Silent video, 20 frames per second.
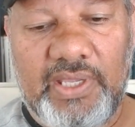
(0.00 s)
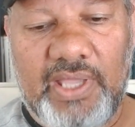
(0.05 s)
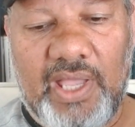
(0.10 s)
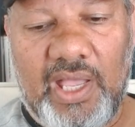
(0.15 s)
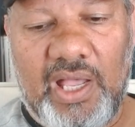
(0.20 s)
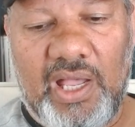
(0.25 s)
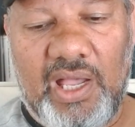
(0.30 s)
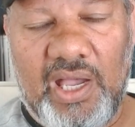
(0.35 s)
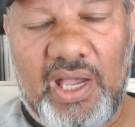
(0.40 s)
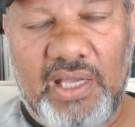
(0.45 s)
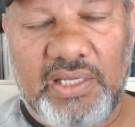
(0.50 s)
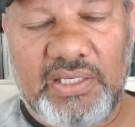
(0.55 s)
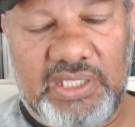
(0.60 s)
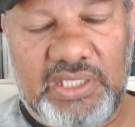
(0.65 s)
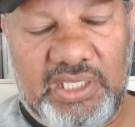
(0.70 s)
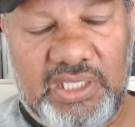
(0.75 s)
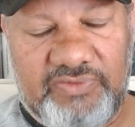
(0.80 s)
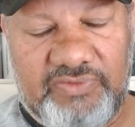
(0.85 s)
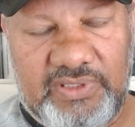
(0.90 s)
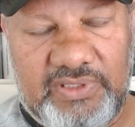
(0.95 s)
hard
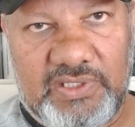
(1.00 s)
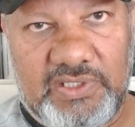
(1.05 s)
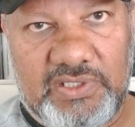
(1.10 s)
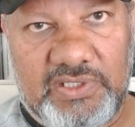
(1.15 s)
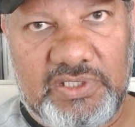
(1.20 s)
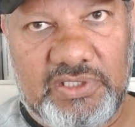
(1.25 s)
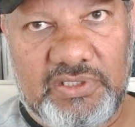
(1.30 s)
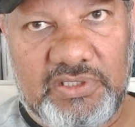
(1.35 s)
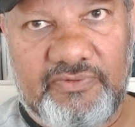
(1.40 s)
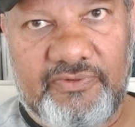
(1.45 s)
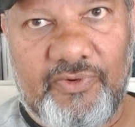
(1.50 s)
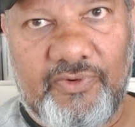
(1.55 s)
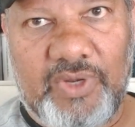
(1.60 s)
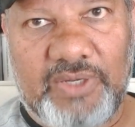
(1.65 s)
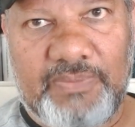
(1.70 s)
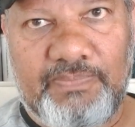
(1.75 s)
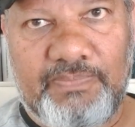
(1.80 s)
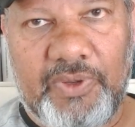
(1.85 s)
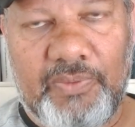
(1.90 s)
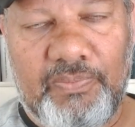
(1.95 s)
evidence for
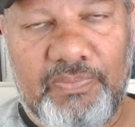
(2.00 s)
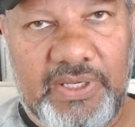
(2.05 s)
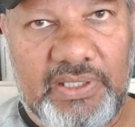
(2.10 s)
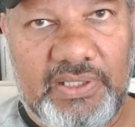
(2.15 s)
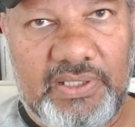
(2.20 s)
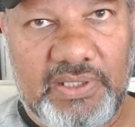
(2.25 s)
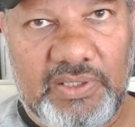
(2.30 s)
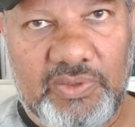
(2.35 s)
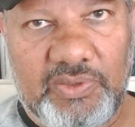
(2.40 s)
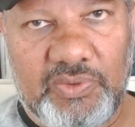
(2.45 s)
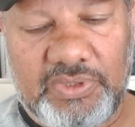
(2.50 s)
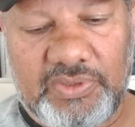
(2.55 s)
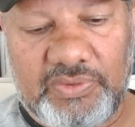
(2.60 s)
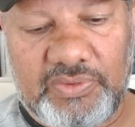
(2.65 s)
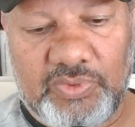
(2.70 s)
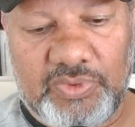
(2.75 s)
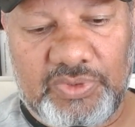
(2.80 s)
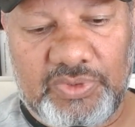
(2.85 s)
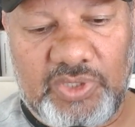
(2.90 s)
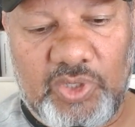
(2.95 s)
what biblical
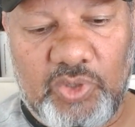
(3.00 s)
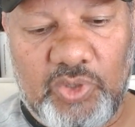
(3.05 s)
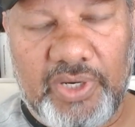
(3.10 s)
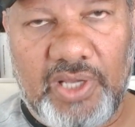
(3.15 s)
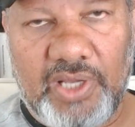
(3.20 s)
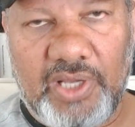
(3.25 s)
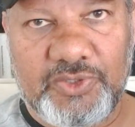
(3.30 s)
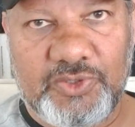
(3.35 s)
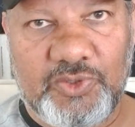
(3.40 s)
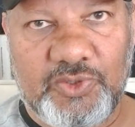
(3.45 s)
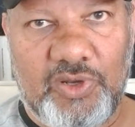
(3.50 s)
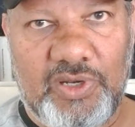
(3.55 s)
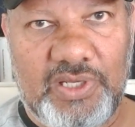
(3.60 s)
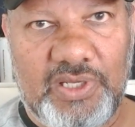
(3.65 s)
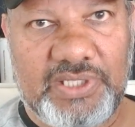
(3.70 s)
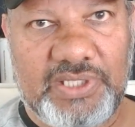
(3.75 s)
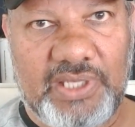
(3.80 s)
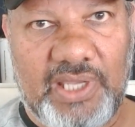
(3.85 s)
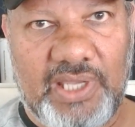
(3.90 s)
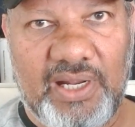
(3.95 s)
or Torah
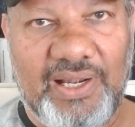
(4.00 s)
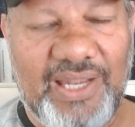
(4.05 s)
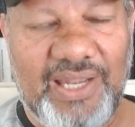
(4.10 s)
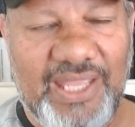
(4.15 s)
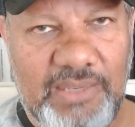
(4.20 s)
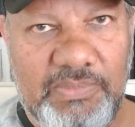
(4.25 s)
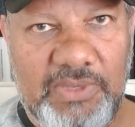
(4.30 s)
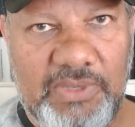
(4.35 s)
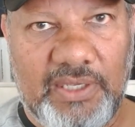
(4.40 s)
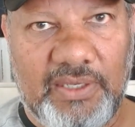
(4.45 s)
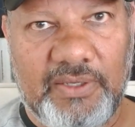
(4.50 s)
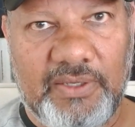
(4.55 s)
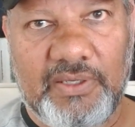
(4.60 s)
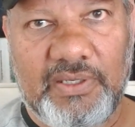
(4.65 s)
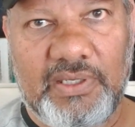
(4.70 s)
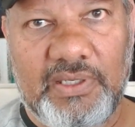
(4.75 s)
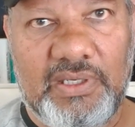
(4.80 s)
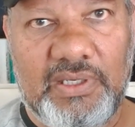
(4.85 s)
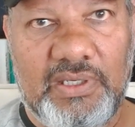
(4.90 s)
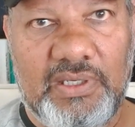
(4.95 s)
scholars are claiming.
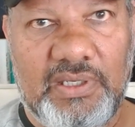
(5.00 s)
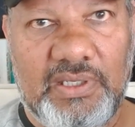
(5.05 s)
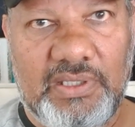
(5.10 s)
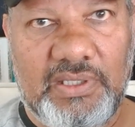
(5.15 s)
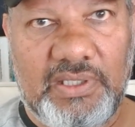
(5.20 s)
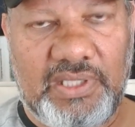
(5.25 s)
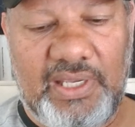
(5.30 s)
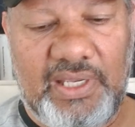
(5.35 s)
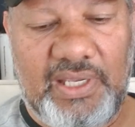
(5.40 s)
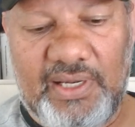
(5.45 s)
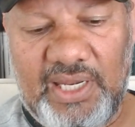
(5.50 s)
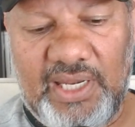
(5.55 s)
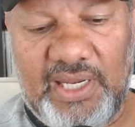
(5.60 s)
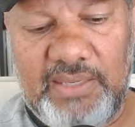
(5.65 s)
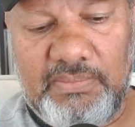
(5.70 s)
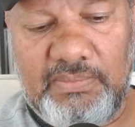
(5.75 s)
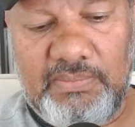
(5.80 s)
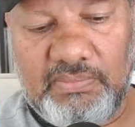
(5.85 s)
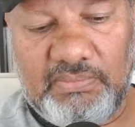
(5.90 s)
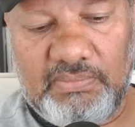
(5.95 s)
They
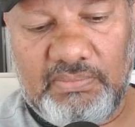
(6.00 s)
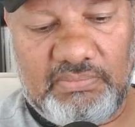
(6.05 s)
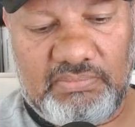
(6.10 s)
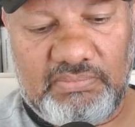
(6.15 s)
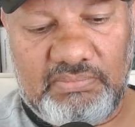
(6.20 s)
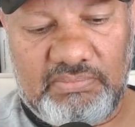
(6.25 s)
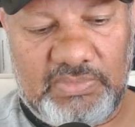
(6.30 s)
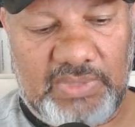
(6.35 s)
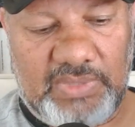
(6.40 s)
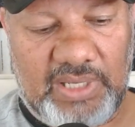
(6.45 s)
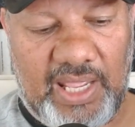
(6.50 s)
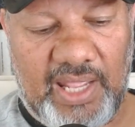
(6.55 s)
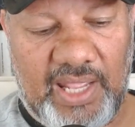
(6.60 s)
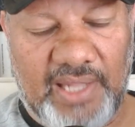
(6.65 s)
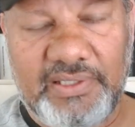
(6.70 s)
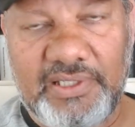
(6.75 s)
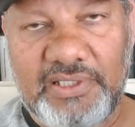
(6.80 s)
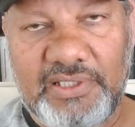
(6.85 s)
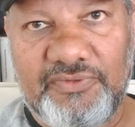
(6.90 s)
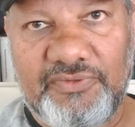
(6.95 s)
claim
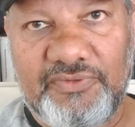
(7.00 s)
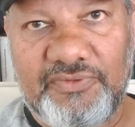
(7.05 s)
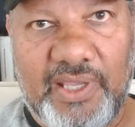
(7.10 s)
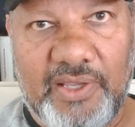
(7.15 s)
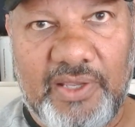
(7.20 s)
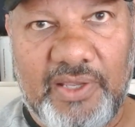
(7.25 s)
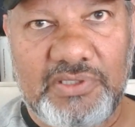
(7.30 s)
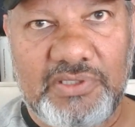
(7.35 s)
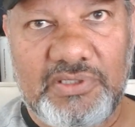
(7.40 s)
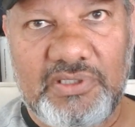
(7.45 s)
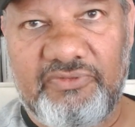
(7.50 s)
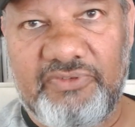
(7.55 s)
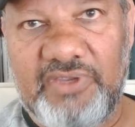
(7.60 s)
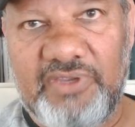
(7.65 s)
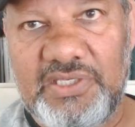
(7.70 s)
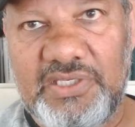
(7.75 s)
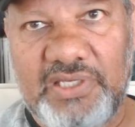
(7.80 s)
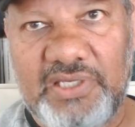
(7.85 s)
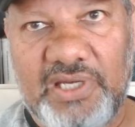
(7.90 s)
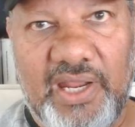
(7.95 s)
hundreds of thousands of
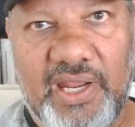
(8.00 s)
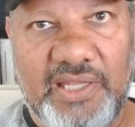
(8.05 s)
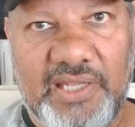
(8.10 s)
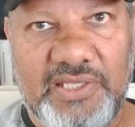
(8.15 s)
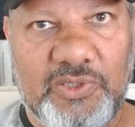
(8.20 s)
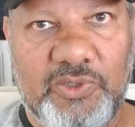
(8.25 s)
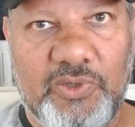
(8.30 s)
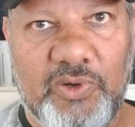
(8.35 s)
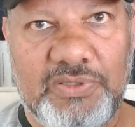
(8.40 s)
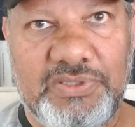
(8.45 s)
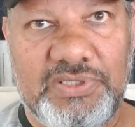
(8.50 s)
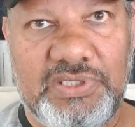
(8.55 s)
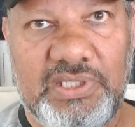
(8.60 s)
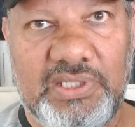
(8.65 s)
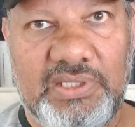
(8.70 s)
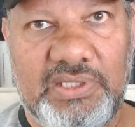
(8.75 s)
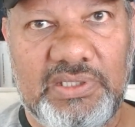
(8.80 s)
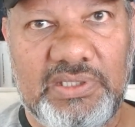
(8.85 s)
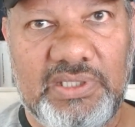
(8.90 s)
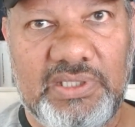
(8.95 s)
Israelites
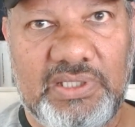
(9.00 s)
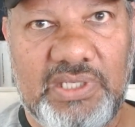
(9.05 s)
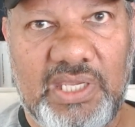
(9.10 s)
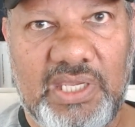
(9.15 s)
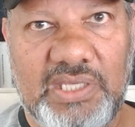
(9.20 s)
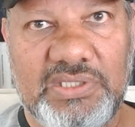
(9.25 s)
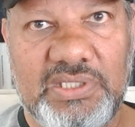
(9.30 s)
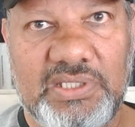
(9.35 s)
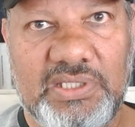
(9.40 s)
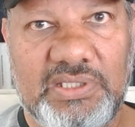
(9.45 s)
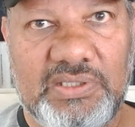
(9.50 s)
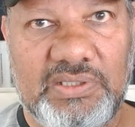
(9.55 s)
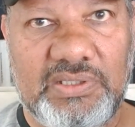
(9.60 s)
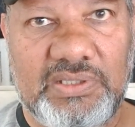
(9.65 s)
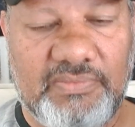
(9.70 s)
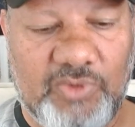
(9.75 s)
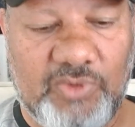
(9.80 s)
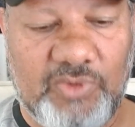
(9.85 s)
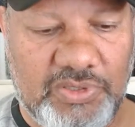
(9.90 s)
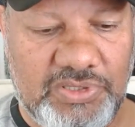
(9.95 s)
crossing the desert
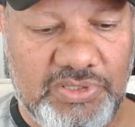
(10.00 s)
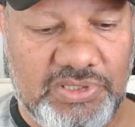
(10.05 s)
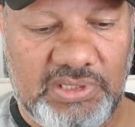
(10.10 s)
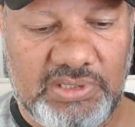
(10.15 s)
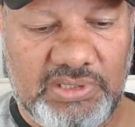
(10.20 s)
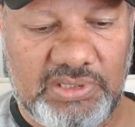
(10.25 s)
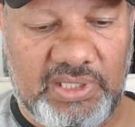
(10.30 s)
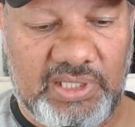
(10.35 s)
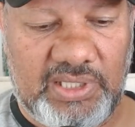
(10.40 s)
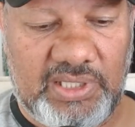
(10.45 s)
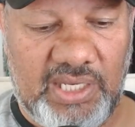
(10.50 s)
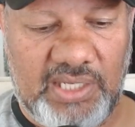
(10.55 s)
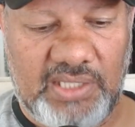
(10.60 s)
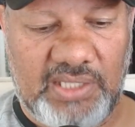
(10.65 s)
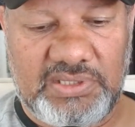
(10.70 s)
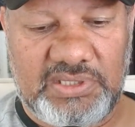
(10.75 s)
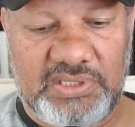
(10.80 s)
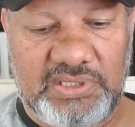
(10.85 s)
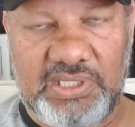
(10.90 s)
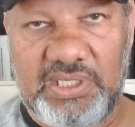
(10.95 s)
and crossing the
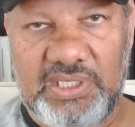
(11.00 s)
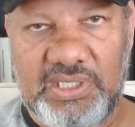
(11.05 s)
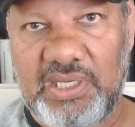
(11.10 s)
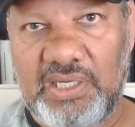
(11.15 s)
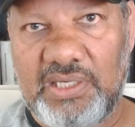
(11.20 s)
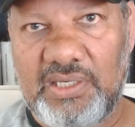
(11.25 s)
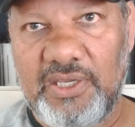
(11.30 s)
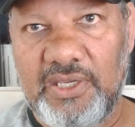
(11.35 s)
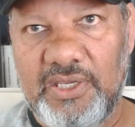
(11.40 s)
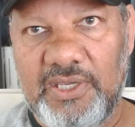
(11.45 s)
Red Sea and